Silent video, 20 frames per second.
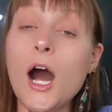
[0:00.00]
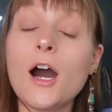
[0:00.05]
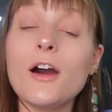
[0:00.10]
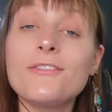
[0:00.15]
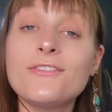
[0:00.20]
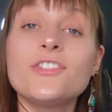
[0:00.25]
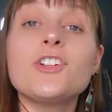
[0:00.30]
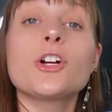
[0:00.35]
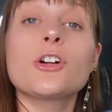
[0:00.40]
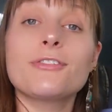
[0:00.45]

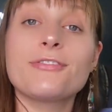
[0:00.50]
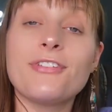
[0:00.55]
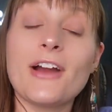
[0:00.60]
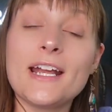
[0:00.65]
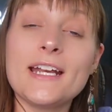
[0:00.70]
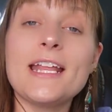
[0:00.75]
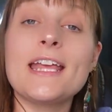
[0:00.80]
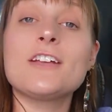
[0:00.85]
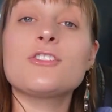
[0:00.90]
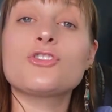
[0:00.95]
of your
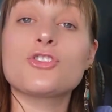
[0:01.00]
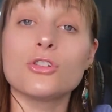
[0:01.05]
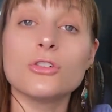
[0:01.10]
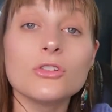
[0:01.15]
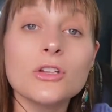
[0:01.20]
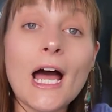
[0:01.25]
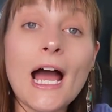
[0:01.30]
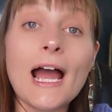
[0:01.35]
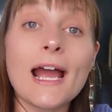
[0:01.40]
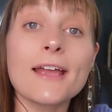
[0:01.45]
financial
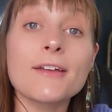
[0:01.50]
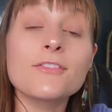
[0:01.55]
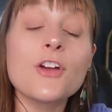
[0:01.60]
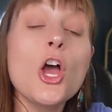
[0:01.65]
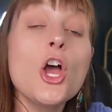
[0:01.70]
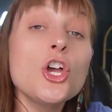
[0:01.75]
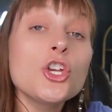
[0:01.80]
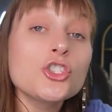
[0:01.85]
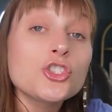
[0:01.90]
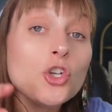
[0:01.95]
life.
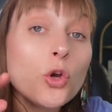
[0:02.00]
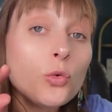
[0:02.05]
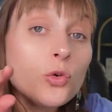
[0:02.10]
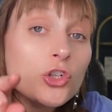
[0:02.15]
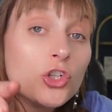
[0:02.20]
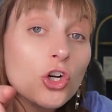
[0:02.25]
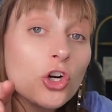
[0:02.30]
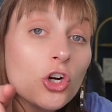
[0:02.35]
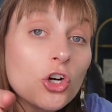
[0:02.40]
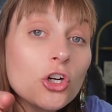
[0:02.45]
So
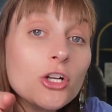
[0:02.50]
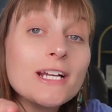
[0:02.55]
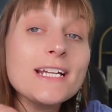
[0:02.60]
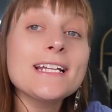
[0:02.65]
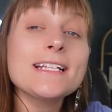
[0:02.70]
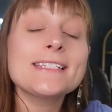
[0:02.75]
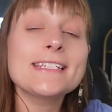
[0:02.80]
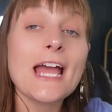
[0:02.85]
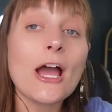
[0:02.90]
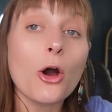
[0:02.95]
you're
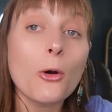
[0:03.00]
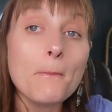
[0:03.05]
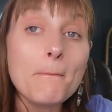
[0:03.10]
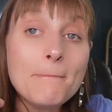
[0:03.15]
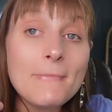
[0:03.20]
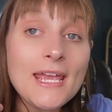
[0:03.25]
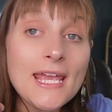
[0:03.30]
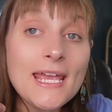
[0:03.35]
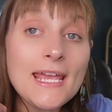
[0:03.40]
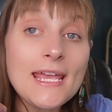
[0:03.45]
going to tell
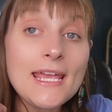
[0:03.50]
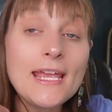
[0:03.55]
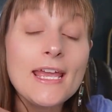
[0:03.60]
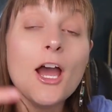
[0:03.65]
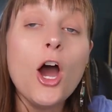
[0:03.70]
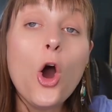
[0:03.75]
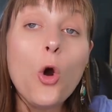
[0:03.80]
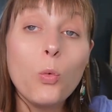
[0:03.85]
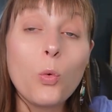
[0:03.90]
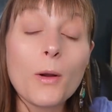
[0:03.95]

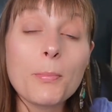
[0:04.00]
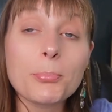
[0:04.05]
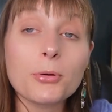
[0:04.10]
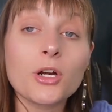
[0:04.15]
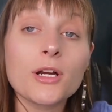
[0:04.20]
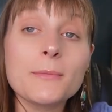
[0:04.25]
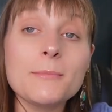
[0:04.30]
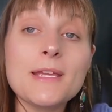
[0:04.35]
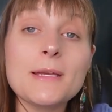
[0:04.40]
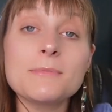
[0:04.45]
me what
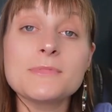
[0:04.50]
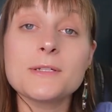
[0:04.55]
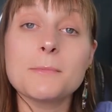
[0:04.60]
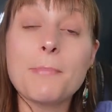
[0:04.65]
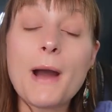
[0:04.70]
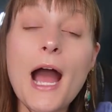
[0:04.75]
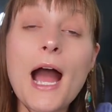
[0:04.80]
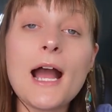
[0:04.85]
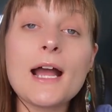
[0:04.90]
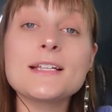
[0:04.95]
premium
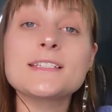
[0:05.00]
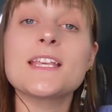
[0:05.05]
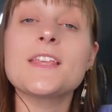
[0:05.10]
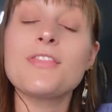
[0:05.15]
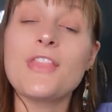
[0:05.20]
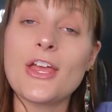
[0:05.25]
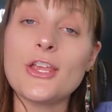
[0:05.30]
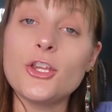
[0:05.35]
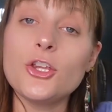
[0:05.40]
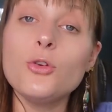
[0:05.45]

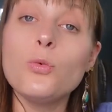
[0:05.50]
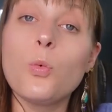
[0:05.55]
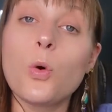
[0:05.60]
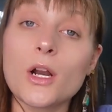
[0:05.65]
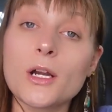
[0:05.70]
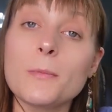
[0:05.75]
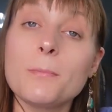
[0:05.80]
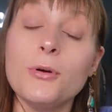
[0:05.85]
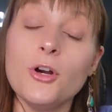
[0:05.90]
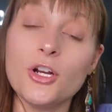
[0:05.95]
deposit that you
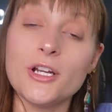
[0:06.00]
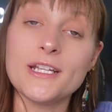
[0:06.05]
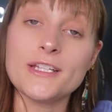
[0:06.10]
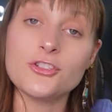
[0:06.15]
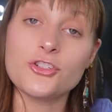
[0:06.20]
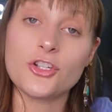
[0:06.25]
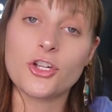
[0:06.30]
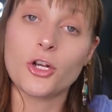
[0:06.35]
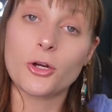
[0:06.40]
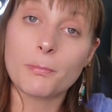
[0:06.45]
want to put
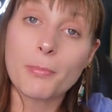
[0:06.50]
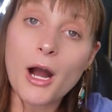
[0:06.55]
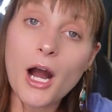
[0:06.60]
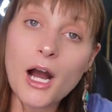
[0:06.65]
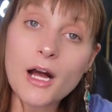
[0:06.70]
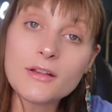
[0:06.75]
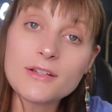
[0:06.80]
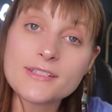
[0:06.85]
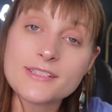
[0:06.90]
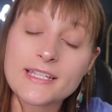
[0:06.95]
into your
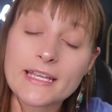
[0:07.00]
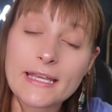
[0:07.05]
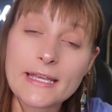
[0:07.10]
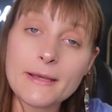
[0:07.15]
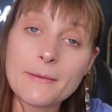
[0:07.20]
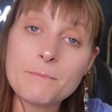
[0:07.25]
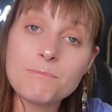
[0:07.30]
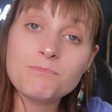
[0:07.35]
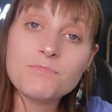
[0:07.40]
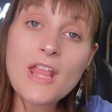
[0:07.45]

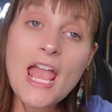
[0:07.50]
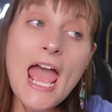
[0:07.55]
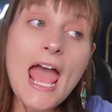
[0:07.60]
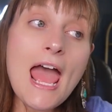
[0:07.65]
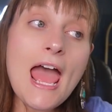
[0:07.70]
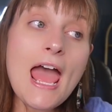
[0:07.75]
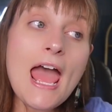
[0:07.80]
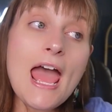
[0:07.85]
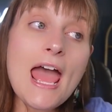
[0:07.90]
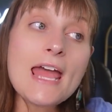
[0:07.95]
policy.
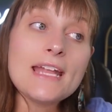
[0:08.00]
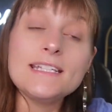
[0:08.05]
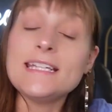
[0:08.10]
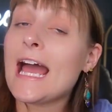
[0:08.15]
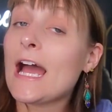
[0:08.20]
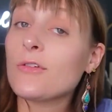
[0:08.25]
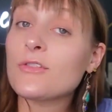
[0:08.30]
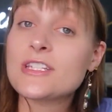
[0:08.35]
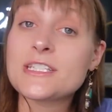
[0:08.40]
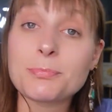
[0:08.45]

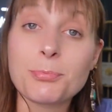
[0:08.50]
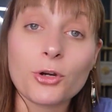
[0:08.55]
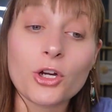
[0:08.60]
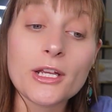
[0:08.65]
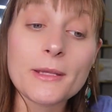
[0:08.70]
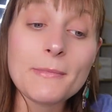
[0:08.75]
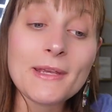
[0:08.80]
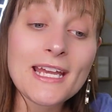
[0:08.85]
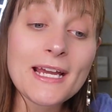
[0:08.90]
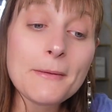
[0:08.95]
Now, this
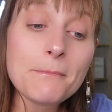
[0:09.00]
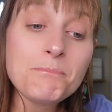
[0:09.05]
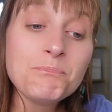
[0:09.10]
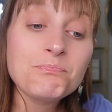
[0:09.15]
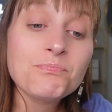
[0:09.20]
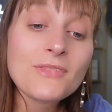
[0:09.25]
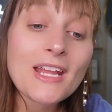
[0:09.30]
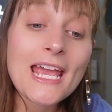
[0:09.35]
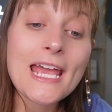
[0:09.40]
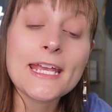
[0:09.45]
premium,
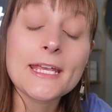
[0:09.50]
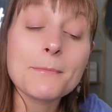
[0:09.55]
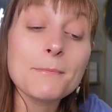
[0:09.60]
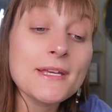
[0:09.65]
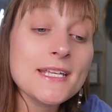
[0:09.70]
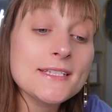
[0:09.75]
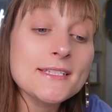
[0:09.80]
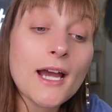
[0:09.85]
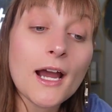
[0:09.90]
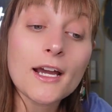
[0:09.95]
it can
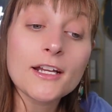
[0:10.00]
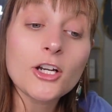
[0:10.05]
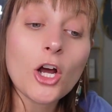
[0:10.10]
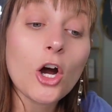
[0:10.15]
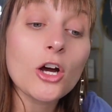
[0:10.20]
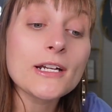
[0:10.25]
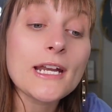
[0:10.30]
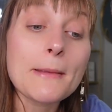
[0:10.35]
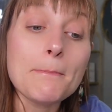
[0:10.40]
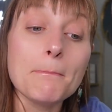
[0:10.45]
be done
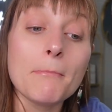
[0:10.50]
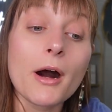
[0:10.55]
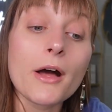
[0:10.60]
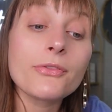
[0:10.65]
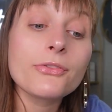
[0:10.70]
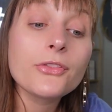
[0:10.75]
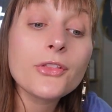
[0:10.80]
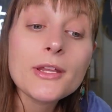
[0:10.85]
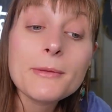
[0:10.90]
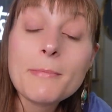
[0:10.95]
on a
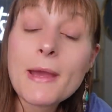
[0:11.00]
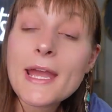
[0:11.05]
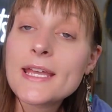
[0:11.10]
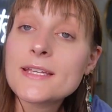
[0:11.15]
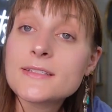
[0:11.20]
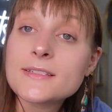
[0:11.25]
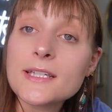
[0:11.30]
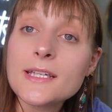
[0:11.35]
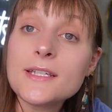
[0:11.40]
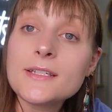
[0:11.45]
monthly
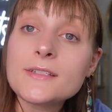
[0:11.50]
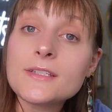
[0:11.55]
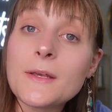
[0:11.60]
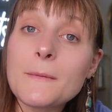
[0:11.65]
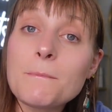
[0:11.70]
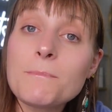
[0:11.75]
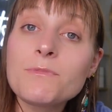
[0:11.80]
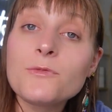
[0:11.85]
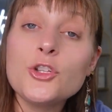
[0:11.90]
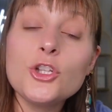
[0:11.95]
basis.
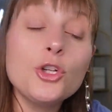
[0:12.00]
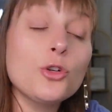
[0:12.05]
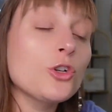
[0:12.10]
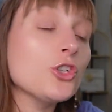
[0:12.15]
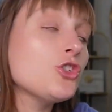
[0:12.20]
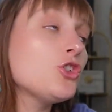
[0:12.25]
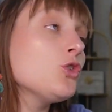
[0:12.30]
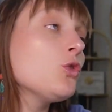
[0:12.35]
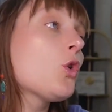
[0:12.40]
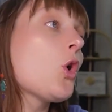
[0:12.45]
You
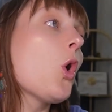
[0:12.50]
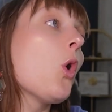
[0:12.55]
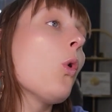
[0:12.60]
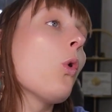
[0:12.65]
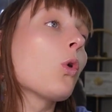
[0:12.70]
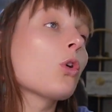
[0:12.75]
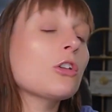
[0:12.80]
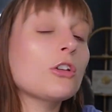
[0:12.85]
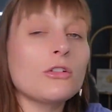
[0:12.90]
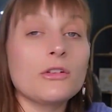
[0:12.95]
could do
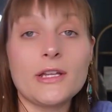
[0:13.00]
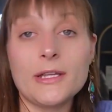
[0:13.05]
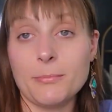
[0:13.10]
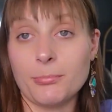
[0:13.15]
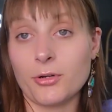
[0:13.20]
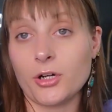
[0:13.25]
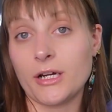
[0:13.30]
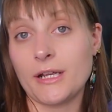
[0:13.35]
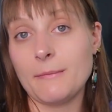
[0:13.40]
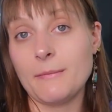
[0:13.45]
quarterly
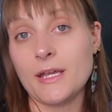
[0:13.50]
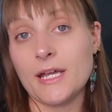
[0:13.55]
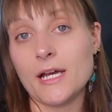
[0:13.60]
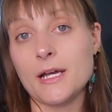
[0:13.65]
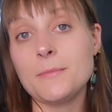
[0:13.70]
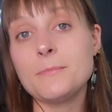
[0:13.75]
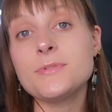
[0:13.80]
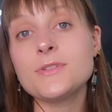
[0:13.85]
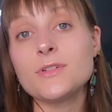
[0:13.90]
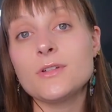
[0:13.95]

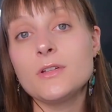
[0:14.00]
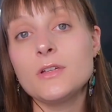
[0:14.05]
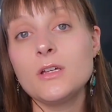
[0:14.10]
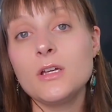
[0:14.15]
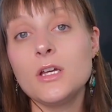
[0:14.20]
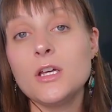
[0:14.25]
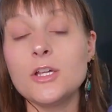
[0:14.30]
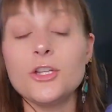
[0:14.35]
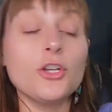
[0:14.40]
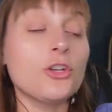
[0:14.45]
premiums.
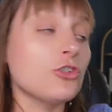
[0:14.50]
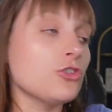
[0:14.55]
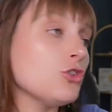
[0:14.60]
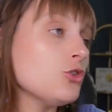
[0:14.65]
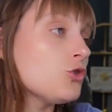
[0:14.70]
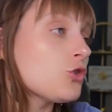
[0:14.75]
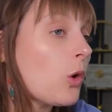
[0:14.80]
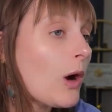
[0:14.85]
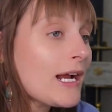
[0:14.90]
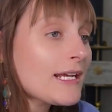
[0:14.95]
You could
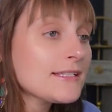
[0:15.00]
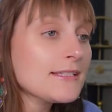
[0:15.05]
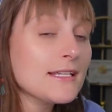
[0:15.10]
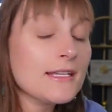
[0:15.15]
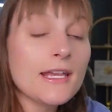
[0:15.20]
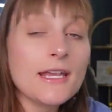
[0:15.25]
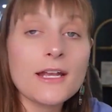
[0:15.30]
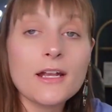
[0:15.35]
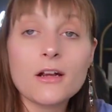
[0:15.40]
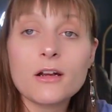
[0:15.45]
do twice a
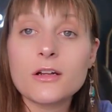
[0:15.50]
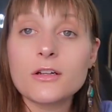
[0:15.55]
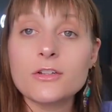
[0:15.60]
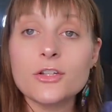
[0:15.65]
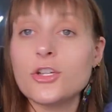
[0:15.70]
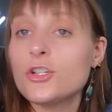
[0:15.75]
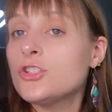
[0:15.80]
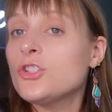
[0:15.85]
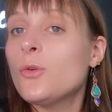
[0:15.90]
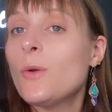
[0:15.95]
year.
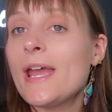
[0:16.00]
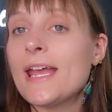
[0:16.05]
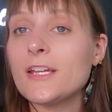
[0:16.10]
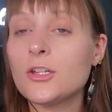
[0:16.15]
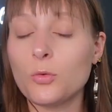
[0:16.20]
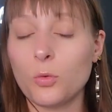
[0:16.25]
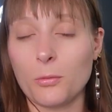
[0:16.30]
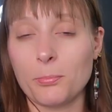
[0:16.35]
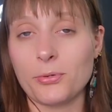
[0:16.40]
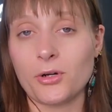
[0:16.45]
You could do
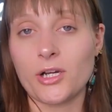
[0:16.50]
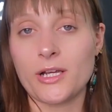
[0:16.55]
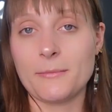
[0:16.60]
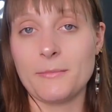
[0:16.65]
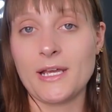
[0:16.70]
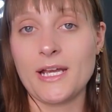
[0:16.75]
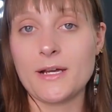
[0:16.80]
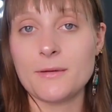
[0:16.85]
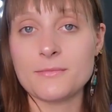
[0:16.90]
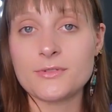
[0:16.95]
annual
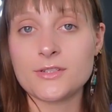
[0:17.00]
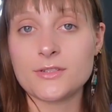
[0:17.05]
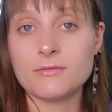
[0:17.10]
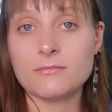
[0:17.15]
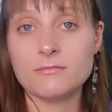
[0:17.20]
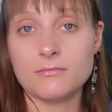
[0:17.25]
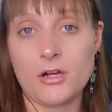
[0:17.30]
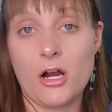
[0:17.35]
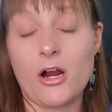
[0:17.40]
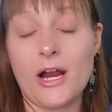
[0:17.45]
premiums.
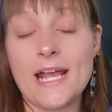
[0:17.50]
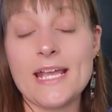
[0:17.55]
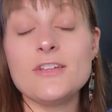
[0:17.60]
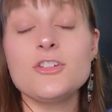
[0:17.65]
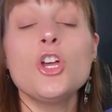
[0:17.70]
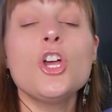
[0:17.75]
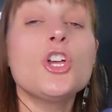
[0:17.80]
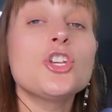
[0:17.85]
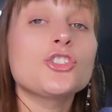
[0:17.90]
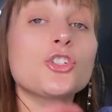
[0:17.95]
All
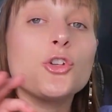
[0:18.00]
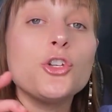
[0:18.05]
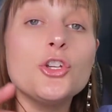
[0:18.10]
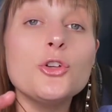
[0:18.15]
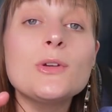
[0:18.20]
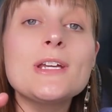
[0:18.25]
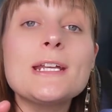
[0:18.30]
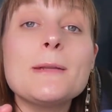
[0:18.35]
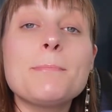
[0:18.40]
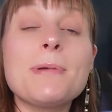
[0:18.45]
right, so
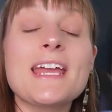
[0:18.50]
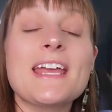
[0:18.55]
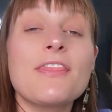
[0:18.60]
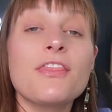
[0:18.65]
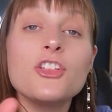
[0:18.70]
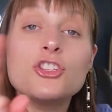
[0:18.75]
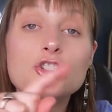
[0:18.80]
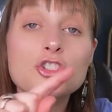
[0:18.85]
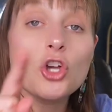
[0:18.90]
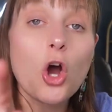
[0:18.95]
you get to
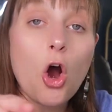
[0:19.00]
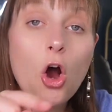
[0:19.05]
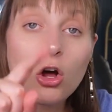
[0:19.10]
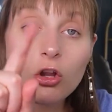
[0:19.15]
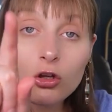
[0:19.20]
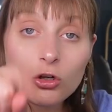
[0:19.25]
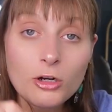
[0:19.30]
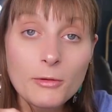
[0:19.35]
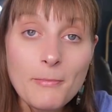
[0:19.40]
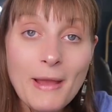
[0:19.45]
pick the
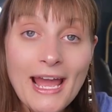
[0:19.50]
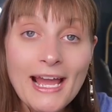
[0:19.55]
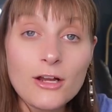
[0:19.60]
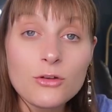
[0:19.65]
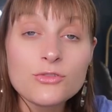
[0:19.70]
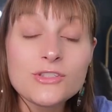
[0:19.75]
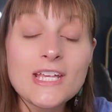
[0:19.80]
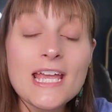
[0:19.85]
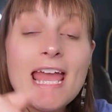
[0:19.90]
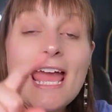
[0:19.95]
dollar
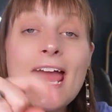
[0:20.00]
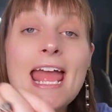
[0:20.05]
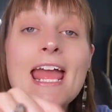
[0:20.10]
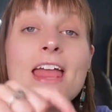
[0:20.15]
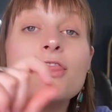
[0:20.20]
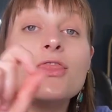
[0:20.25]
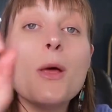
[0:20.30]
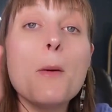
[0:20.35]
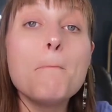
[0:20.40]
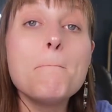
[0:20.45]
amount
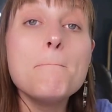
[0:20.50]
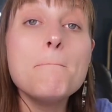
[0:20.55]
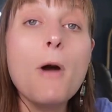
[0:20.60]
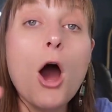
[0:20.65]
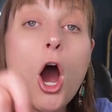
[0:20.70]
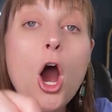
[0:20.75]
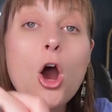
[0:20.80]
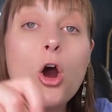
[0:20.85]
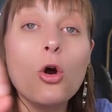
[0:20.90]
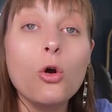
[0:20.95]
and the
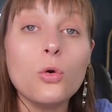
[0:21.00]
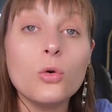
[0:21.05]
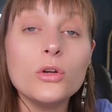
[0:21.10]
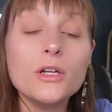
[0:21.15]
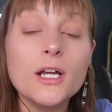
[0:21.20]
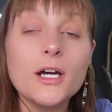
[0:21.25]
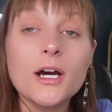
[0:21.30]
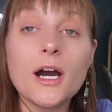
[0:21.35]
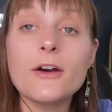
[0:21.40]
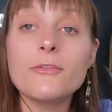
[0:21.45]

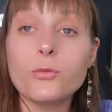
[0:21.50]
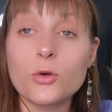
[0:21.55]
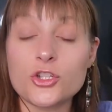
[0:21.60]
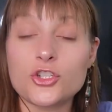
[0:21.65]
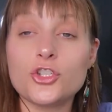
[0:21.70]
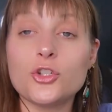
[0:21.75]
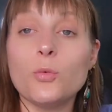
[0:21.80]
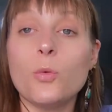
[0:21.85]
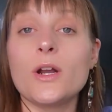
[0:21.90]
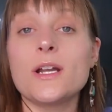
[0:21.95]
mode of
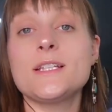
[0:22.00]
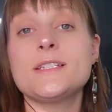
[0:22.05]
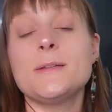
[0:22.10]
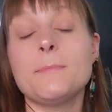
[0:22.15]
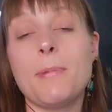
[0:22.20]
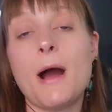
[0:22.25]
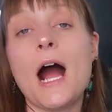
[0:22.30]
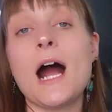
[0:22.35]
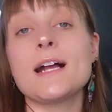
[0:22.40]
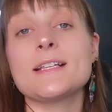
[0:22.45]
what you want to
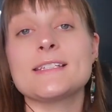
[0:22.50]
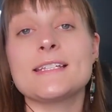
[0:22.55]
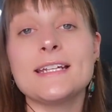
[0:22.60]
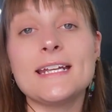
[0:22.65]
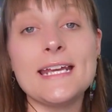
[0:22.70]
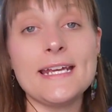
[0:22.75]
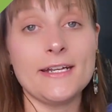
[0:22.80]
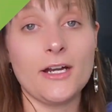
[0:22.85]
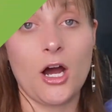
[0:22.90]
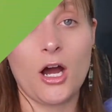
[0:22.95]
deposit in